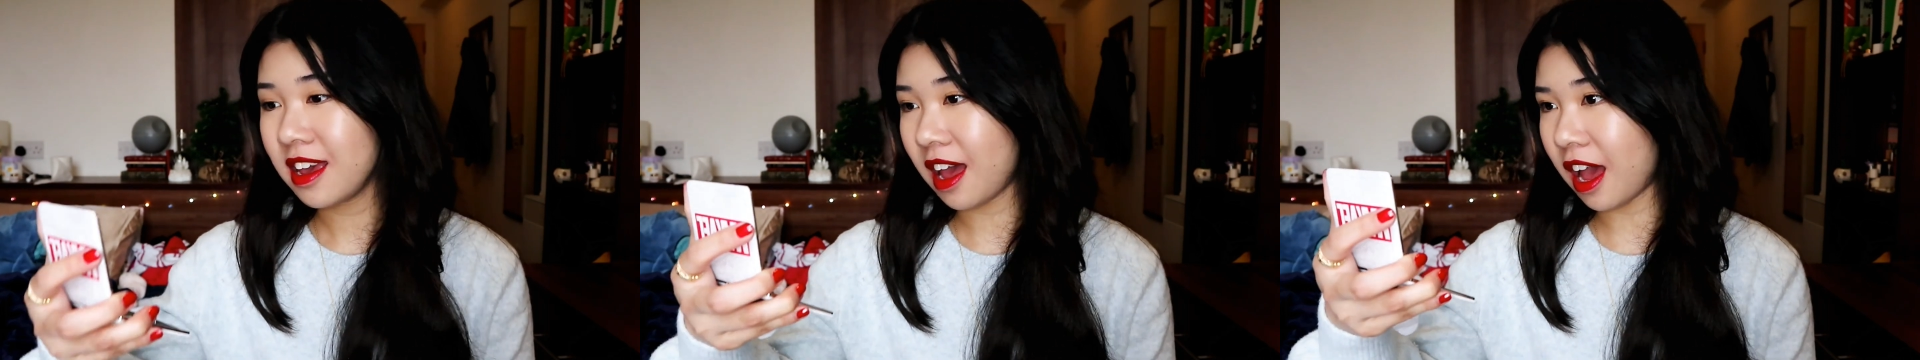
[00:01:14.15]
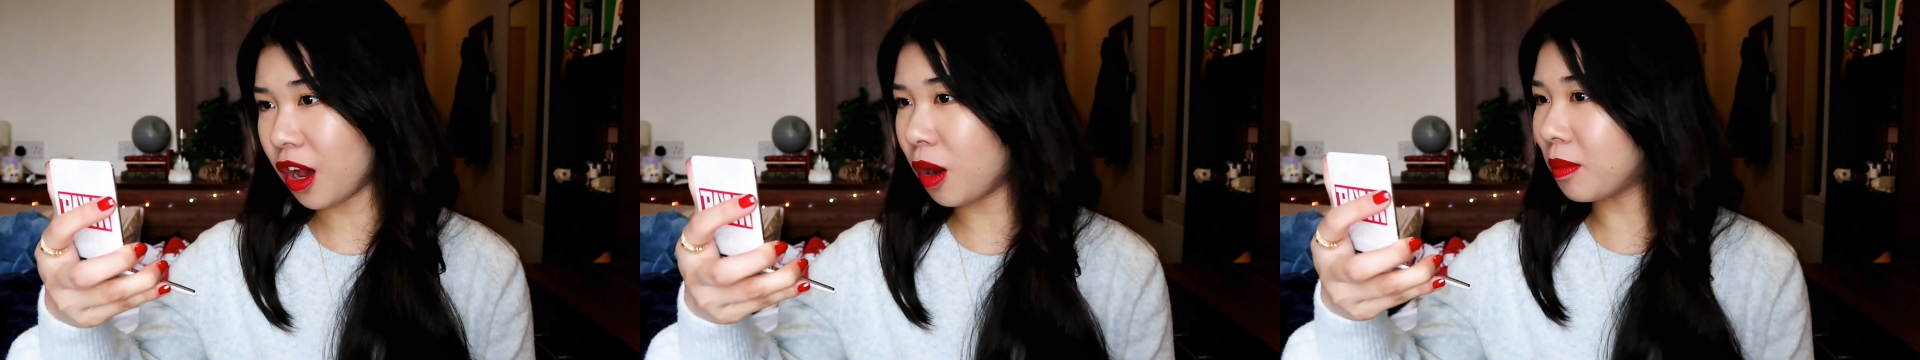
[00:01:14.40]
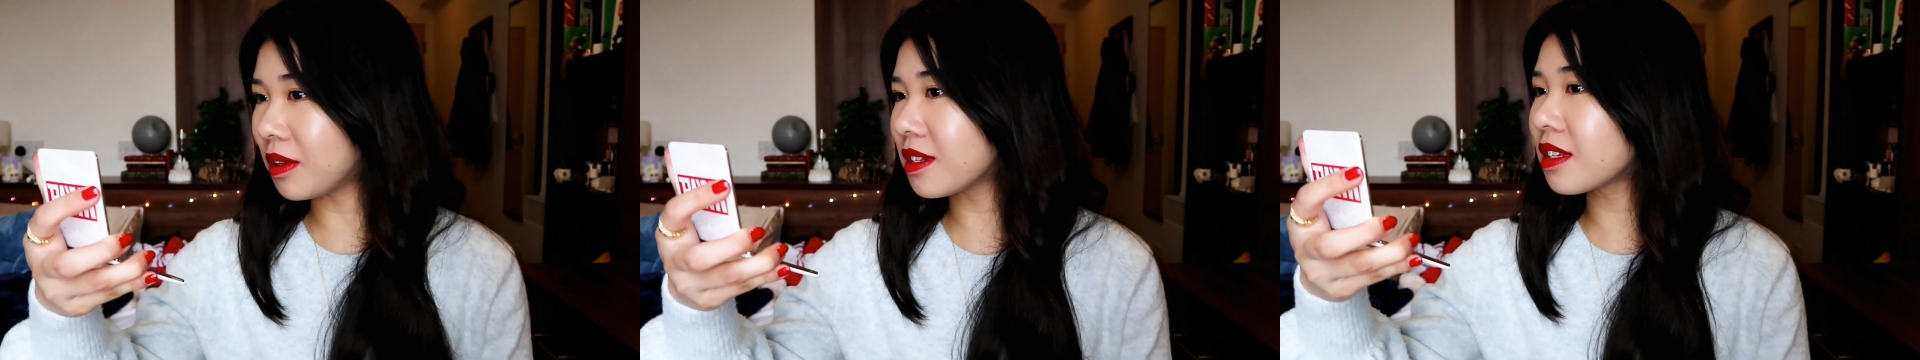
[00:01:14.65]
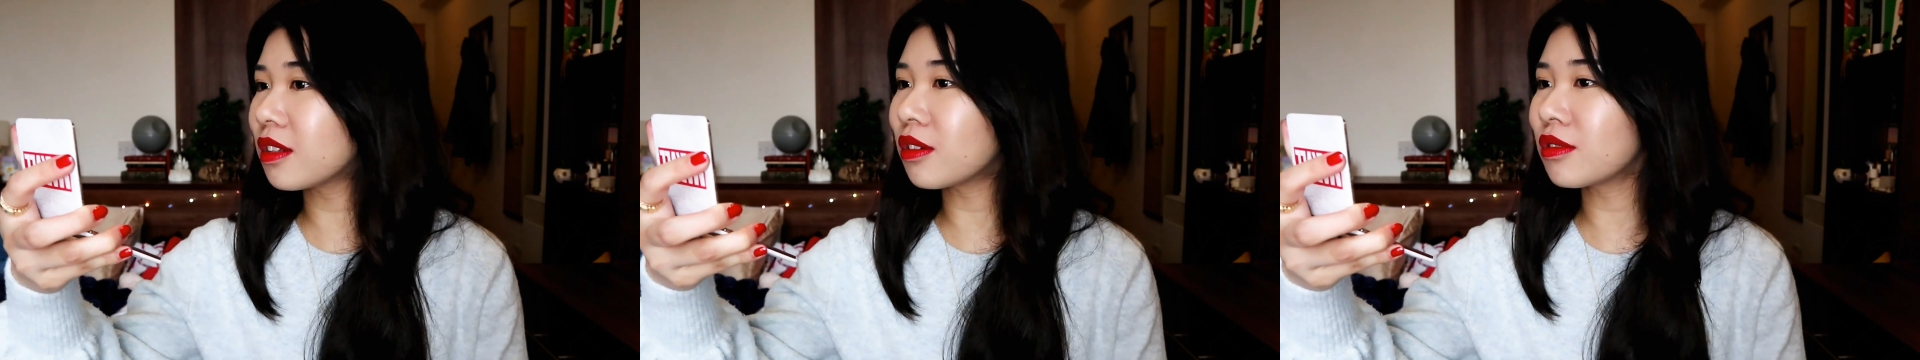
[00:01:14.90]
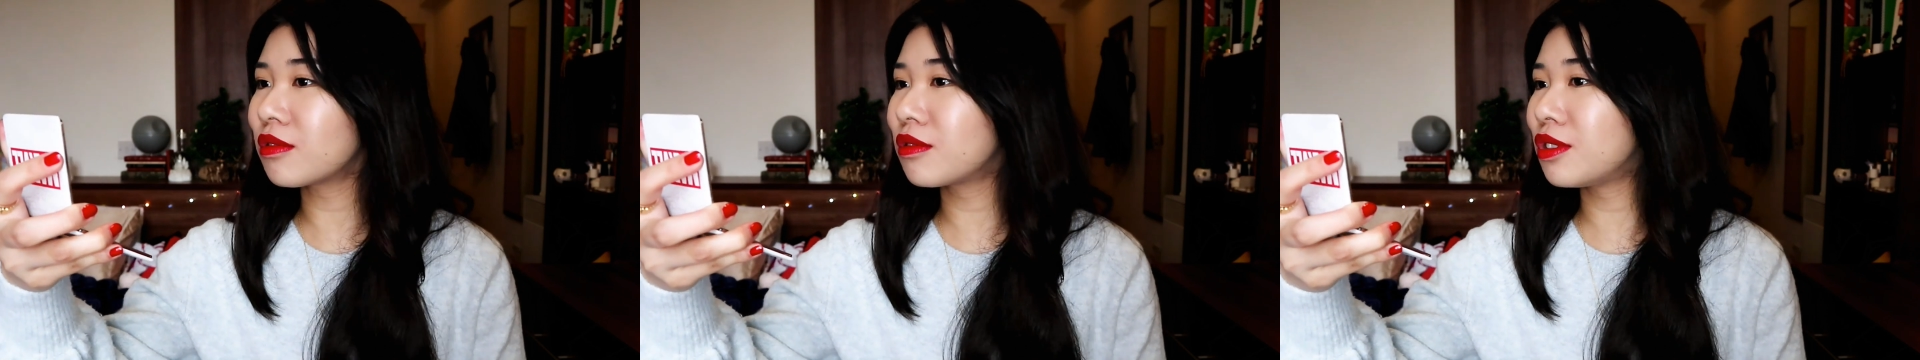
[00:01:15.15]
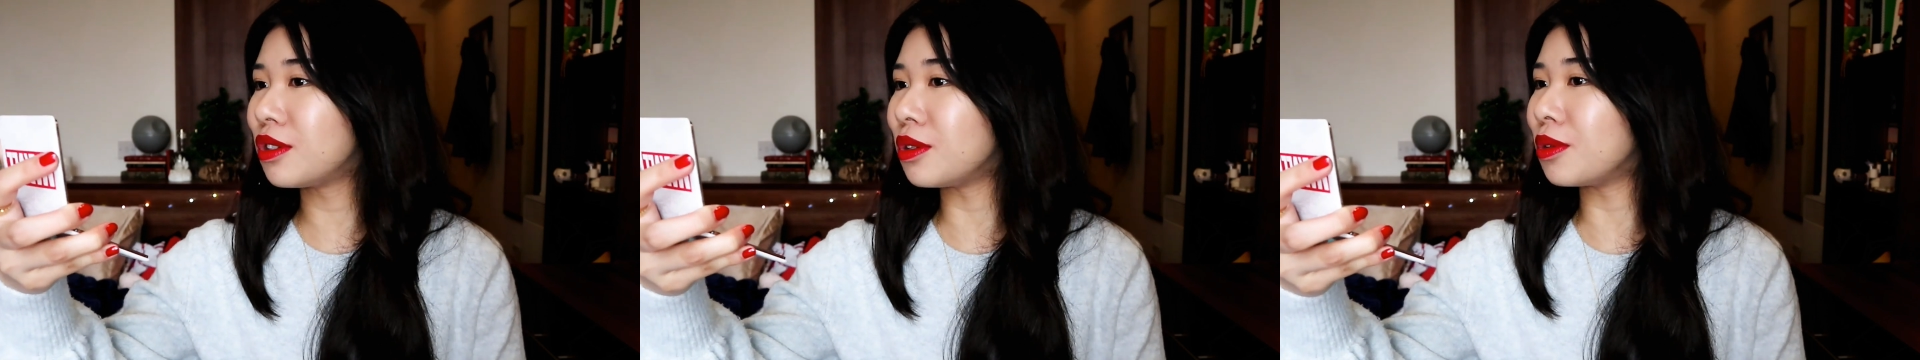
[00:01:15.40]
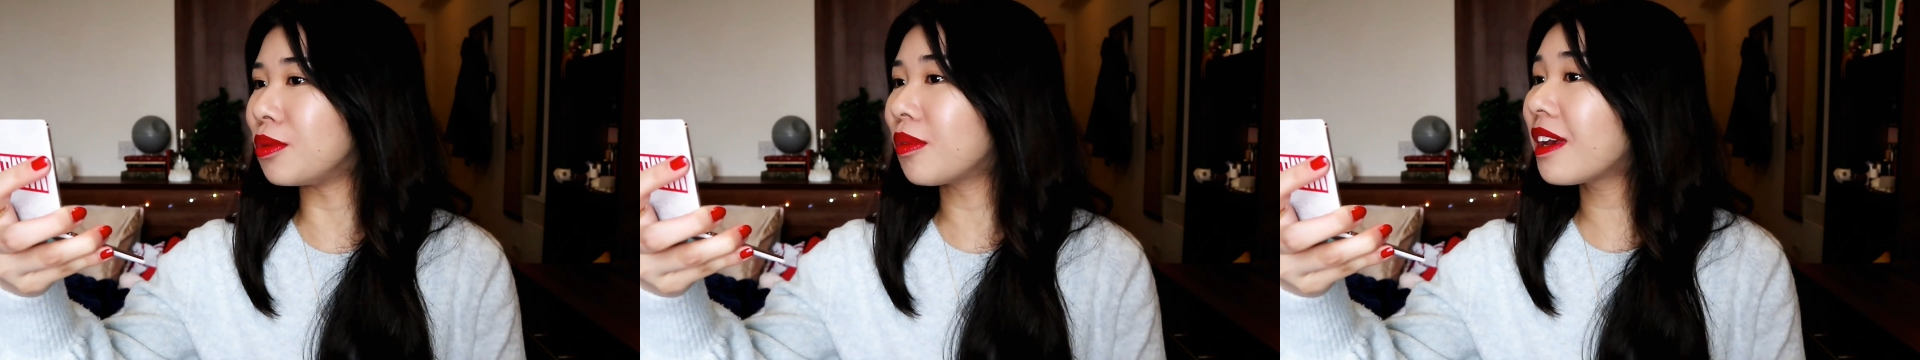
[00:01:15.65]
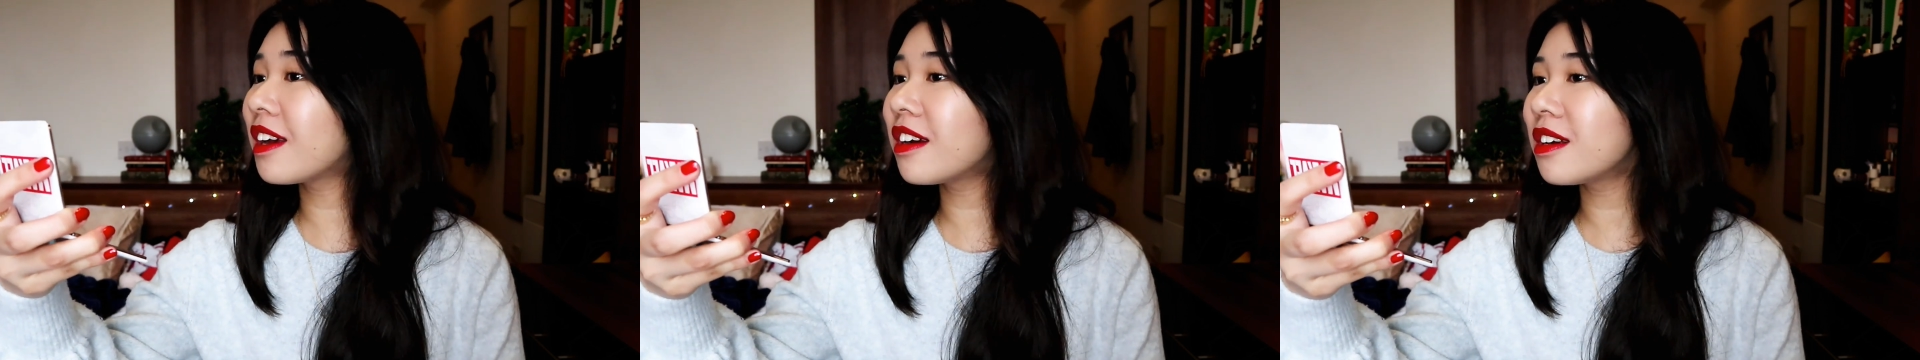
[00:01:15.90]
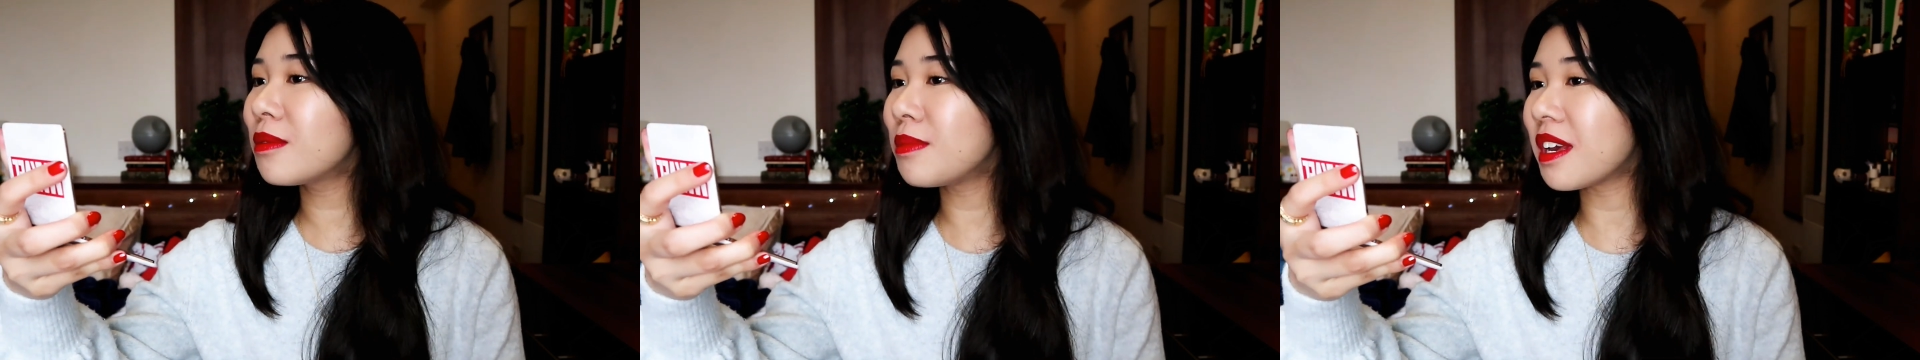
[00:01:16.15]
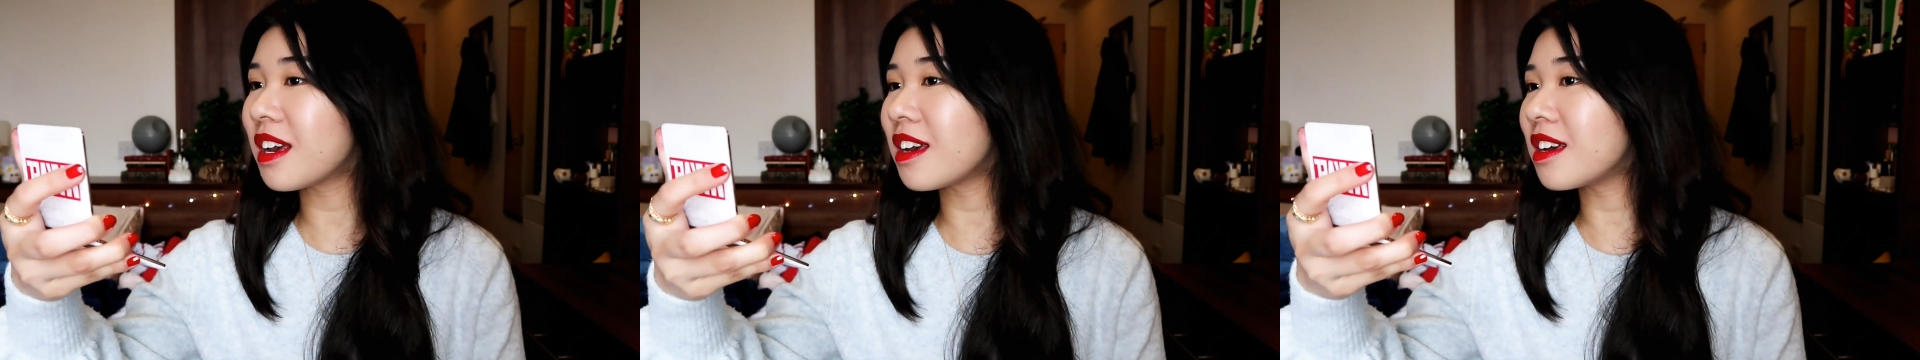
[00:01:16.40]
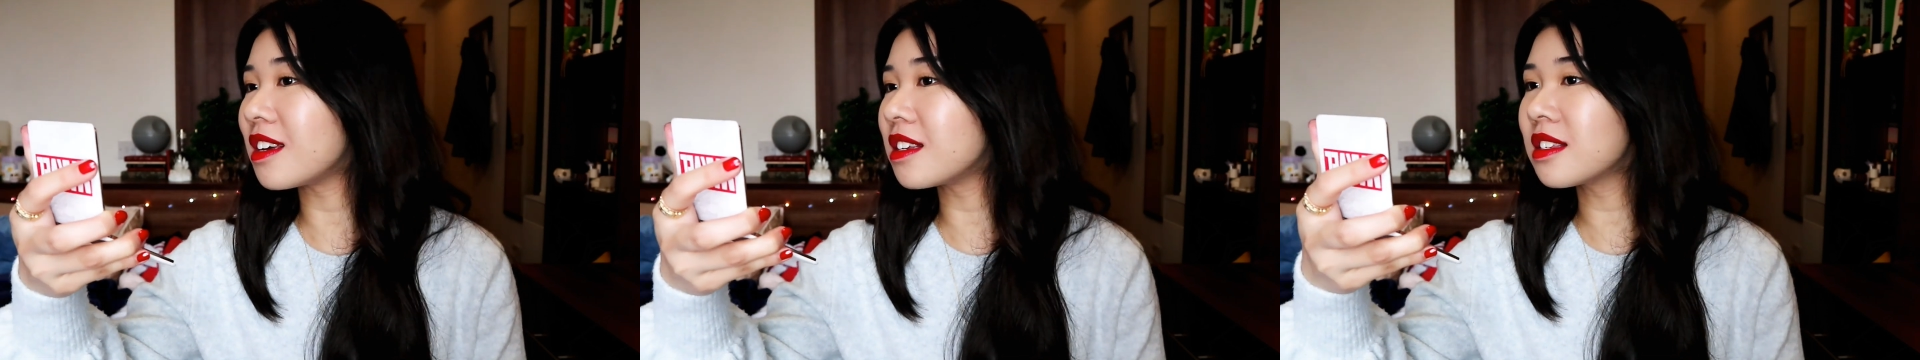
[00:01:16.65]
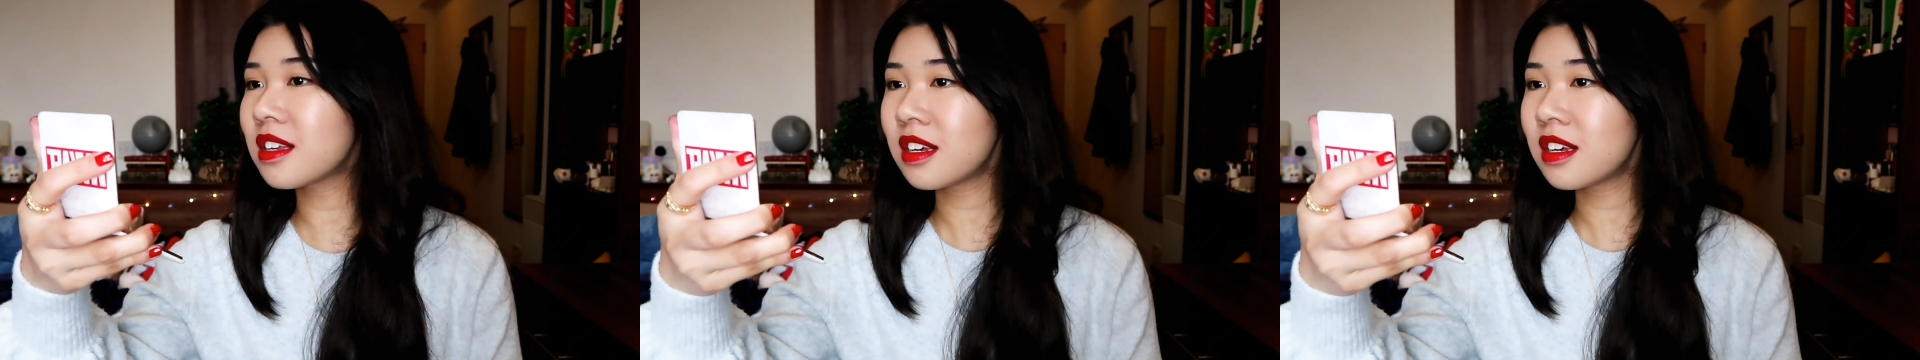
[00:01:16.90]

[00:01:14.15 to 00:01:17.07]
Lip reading: I hope it doesn't look too weird because